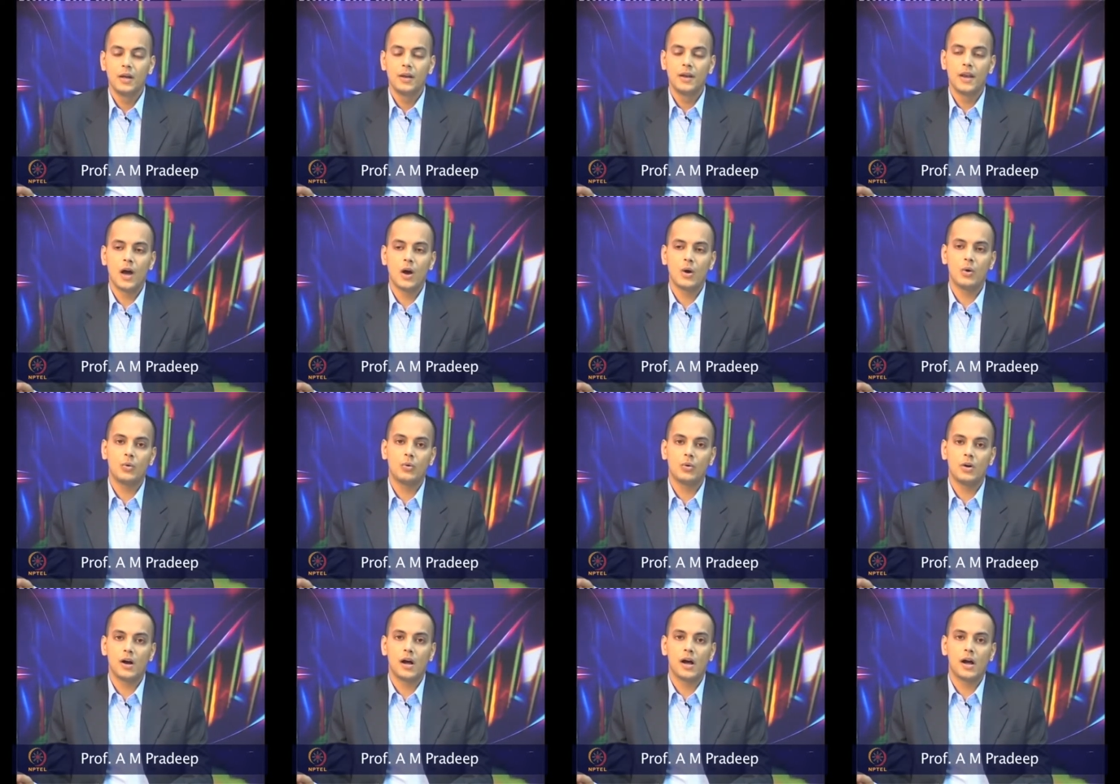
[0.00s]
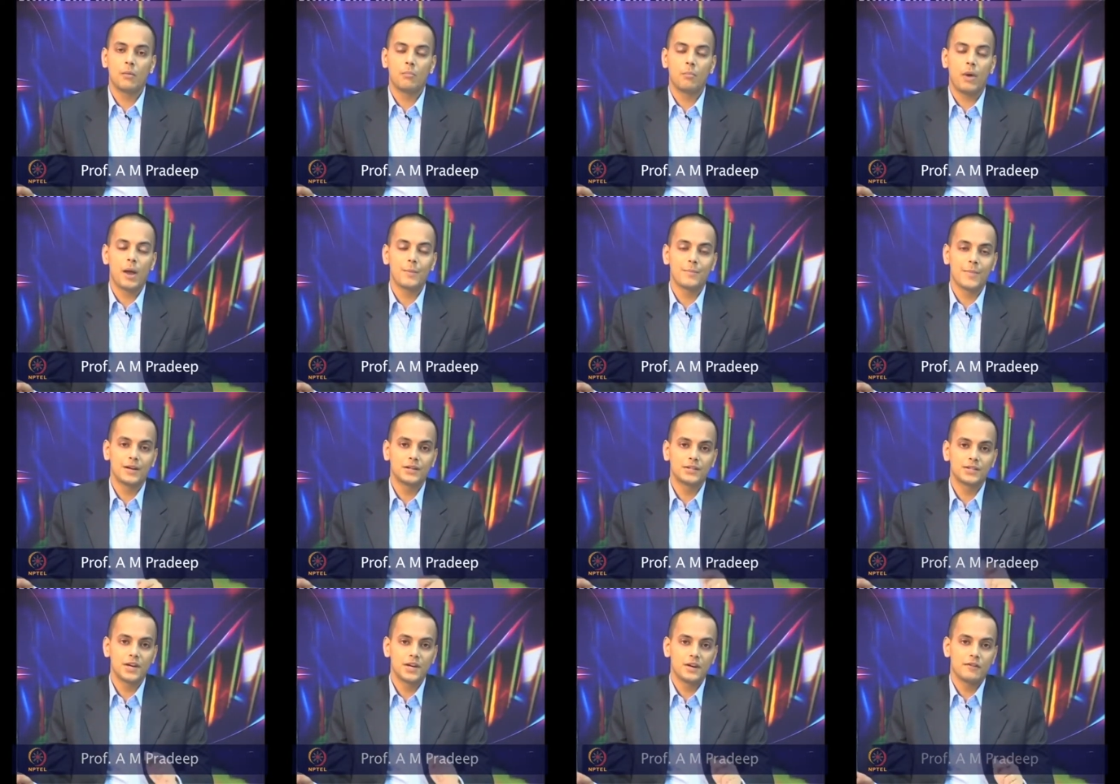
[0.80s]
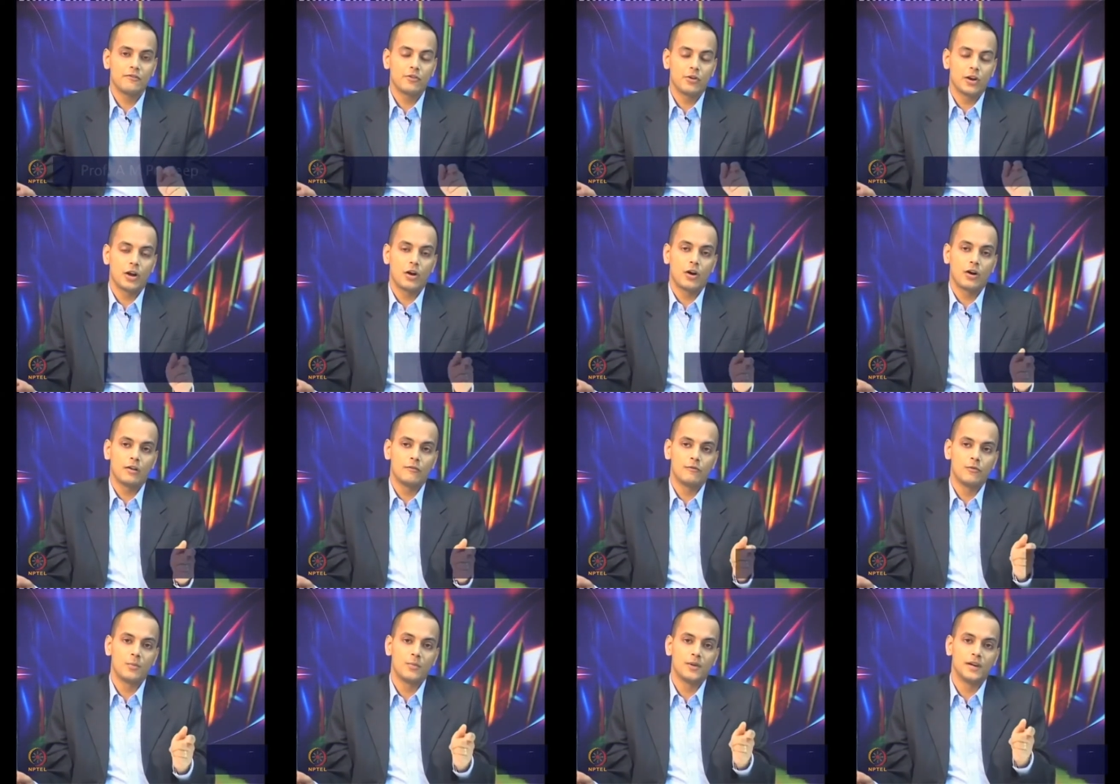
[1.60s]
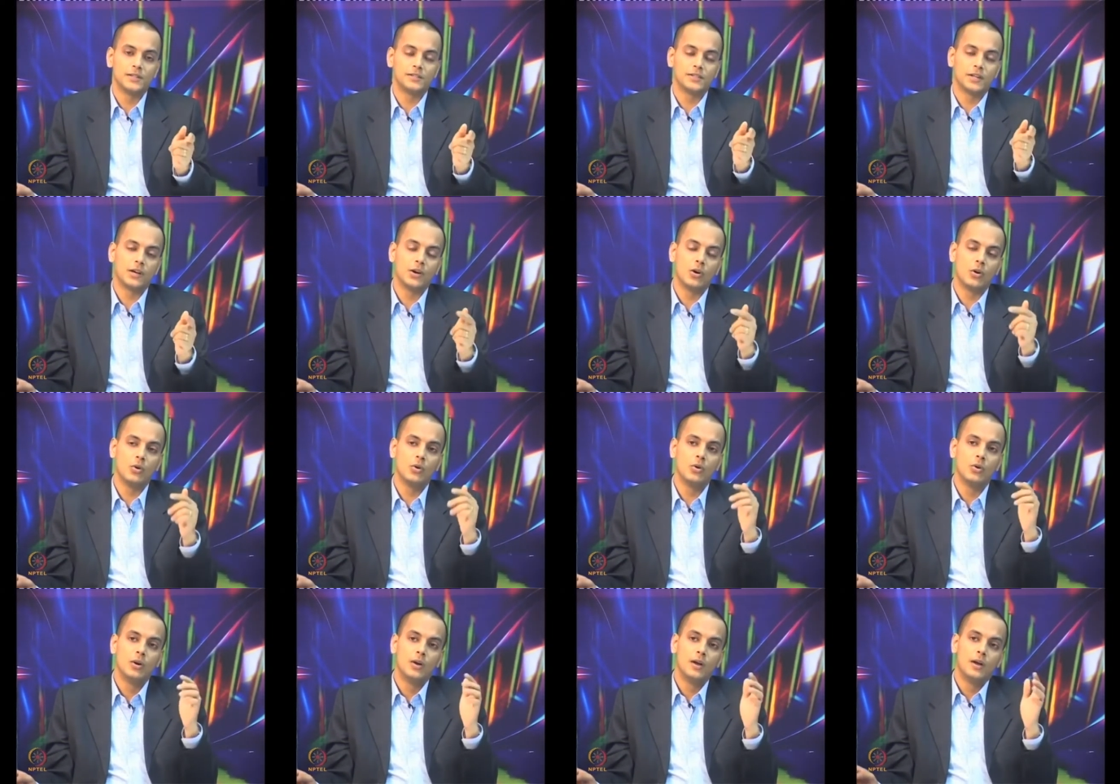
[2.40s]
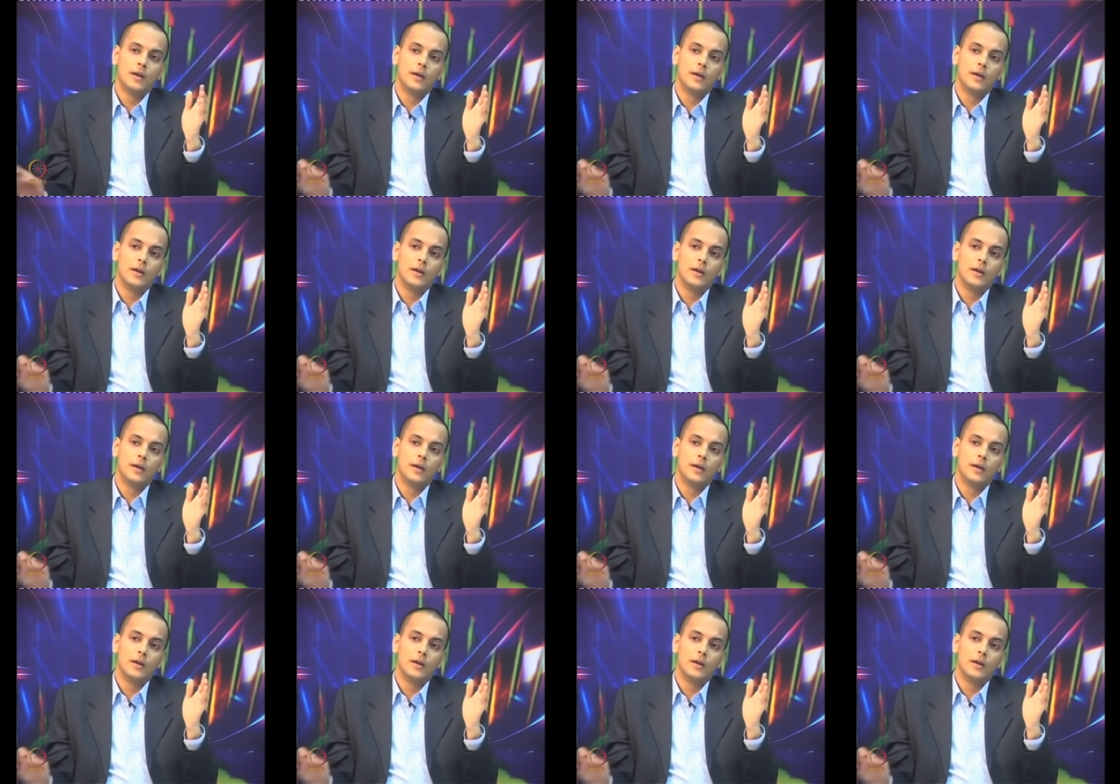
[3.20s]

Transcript: Now, um, I mentioned if you recall a few minutes ago